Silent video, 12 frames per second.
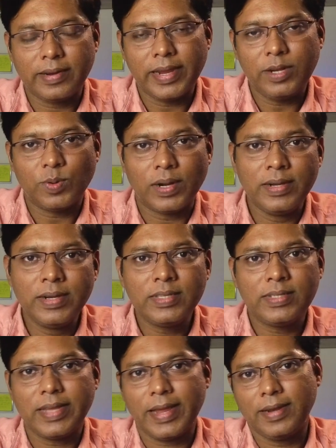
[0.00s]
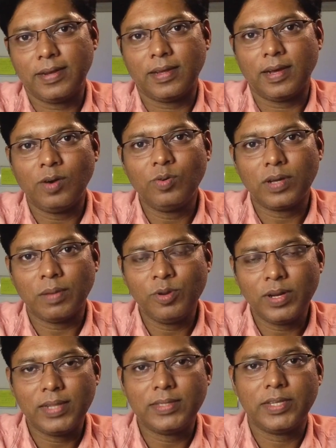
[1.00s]
try to understand how
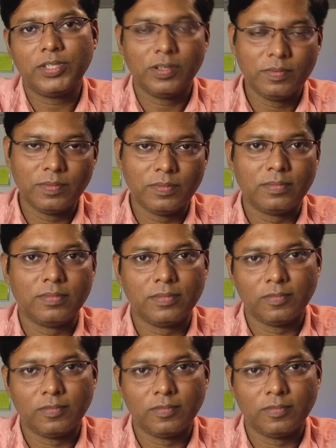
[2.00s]
communalization